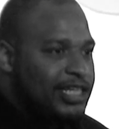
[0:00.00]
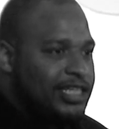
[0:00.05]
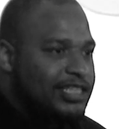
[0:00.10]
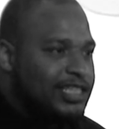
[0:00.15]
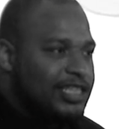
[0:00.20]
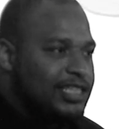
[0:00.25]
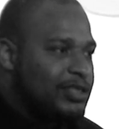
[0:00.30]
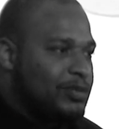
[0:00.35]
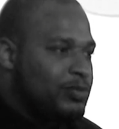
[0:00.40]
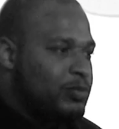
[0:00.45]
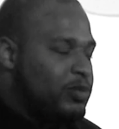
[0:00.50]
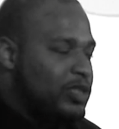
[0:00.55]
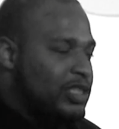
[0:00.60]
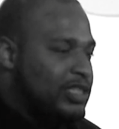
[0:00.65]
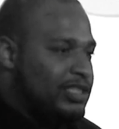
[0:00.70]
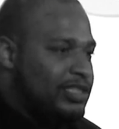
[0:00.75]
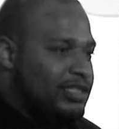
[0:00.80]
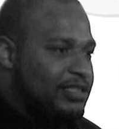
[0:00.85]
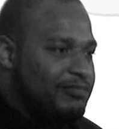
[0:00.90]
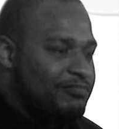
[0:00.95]
just
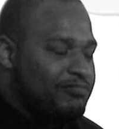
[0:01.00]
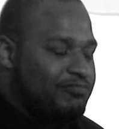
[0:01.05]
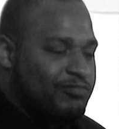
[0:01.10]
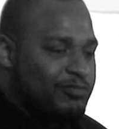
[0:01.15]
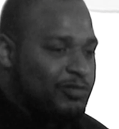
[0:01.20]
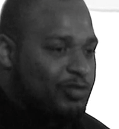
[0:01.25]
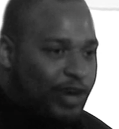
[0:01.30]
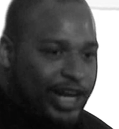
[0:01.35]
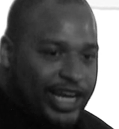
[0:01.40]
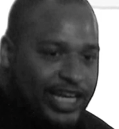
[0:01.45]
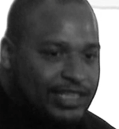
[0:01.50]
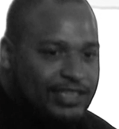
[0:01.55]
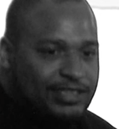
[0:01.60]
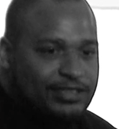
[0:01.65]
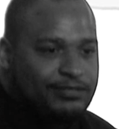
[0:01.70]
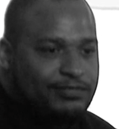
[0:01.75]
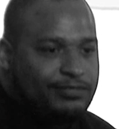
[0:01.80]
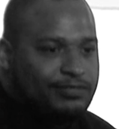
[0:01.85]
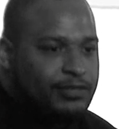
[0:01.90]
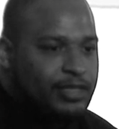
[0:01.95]
was great
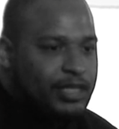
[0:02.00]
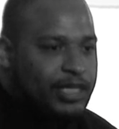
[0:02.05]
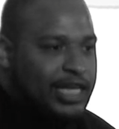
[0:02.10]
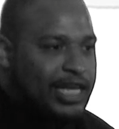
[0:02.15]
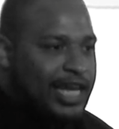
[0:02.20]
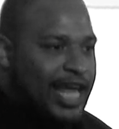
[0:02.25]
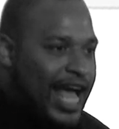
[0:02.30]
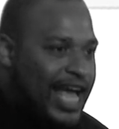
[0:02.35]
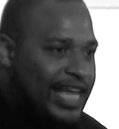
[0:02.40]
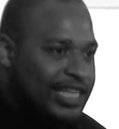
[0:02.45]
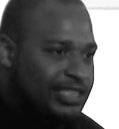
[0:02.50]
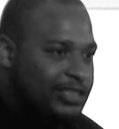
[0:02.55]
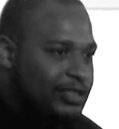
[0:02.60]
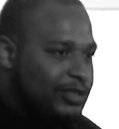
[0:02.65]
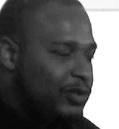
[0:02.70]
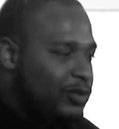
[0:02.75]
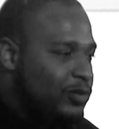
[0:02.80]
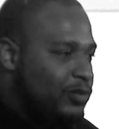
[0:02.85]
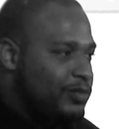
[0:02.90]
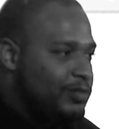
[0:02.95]
in high
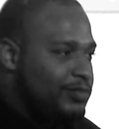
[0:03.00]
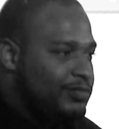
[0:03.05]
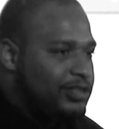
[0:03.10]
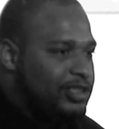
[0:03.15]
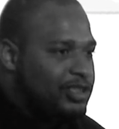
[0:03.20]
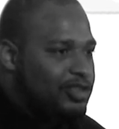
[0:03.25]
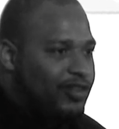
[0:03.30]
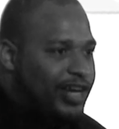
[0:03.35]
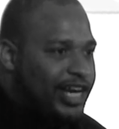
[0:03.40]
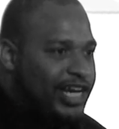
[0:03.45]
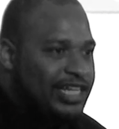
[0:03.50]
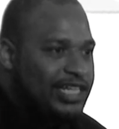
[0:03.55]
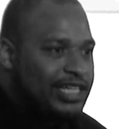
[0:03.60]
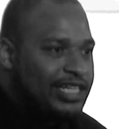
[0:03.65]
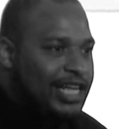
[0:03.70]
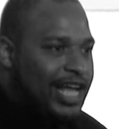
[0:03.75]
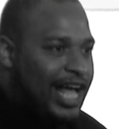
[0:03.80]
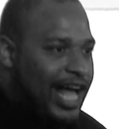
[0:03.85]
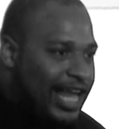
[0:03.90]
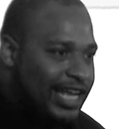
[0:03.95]
school, great
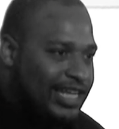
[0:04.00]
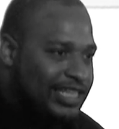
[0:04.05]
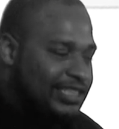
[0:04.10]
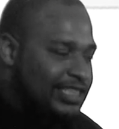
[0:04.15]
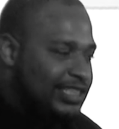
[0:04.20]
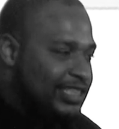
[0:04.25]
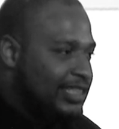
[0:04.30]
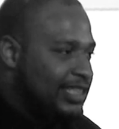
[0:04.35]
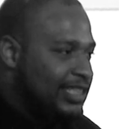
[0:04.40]
in college.